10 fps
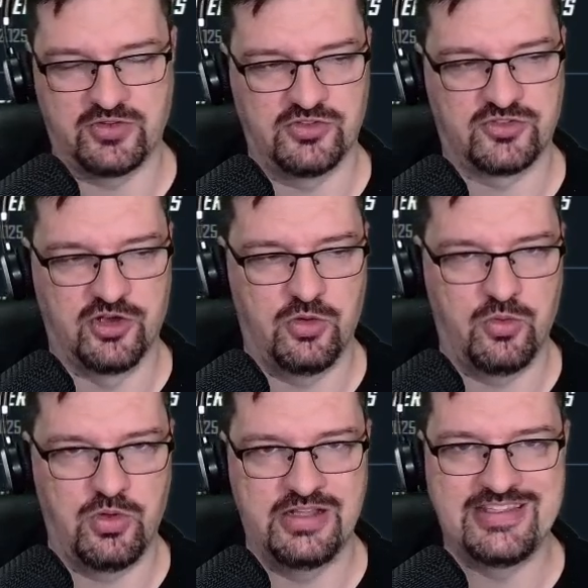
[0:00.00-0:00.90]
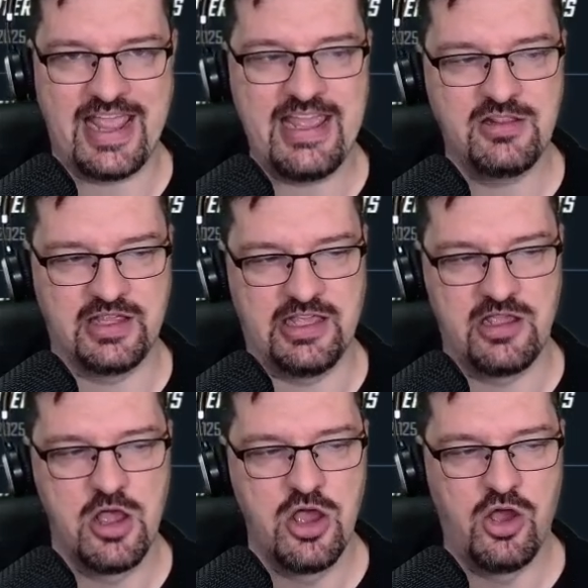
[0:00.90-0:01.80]
So daily,
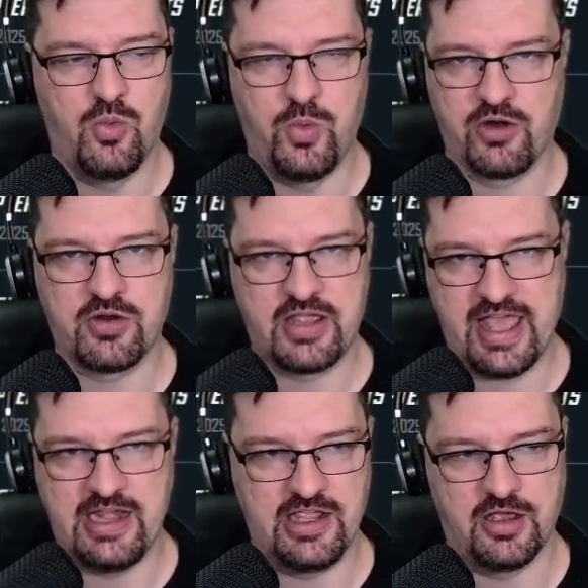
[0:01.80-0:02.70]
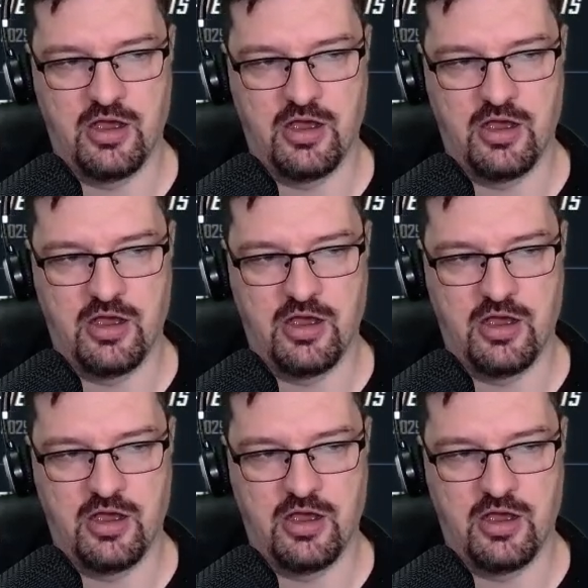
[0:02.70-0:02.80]
we are getting